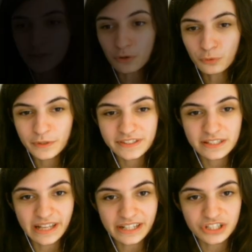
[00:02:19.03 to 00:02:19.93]
Oh, we see
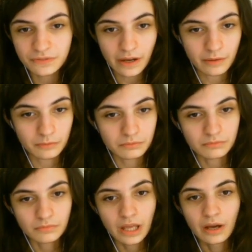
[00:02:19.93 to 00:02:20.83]
knight g5.
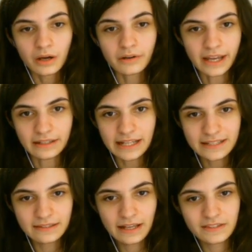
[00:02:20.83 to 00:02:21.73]
Okay,
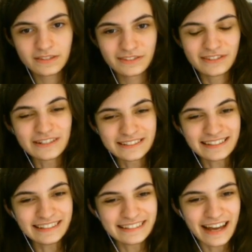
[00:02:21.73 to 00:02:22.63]
that's
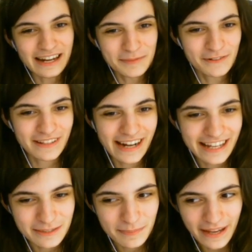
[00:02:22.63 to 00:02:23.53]
certainly not a move that I
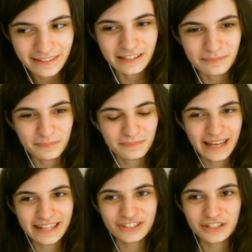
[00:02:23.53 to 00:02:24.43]
expected.
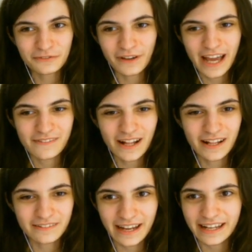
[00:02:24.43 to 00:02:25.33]
Knight g5.
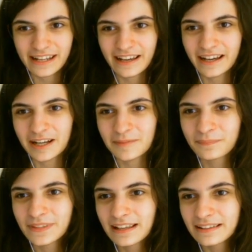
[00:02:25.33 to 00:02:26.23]
Alright,
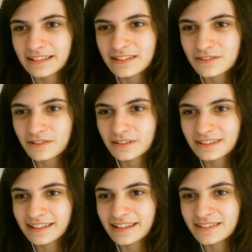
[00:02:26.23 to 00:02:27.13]
let's turn the
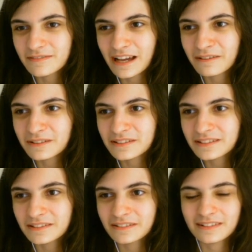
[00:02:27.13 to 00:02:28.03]
lines up. I want
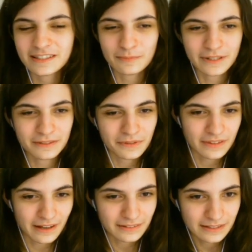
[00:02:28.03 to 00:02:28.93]
to explain
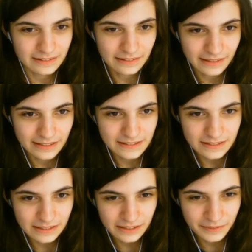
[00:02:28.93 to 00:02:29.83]
without the lines.
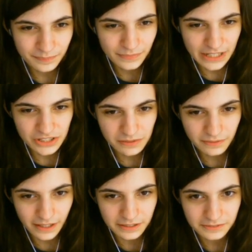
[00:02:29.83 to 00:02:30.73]
Knight
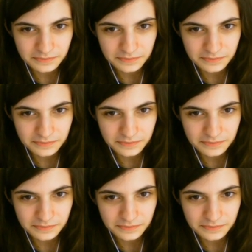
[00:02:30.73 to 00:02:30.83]
g5.